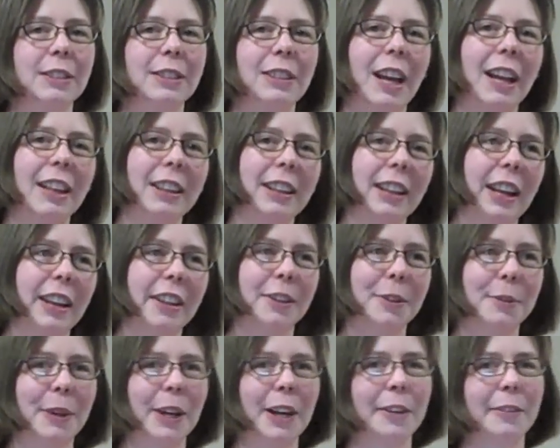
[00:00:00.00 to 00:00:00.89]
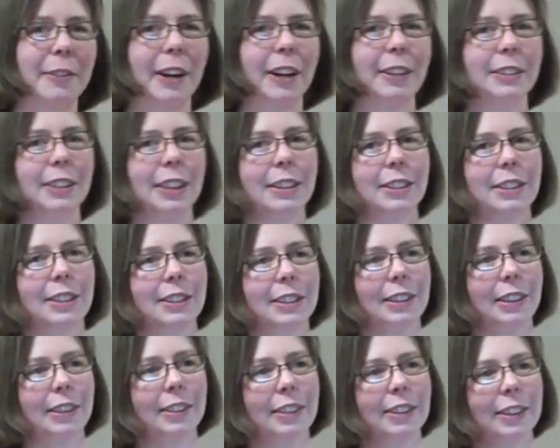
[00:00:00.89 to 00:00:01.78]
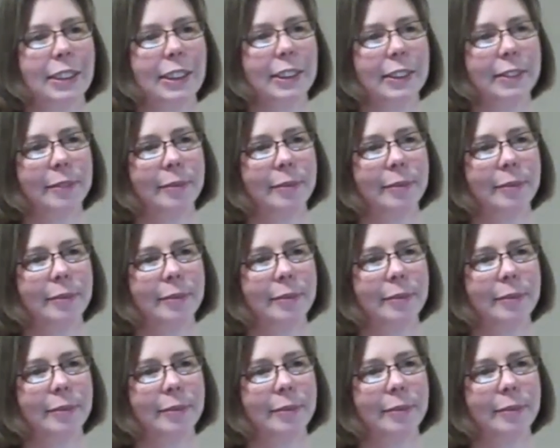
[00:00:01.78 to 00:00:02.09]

not the other way around necessarily.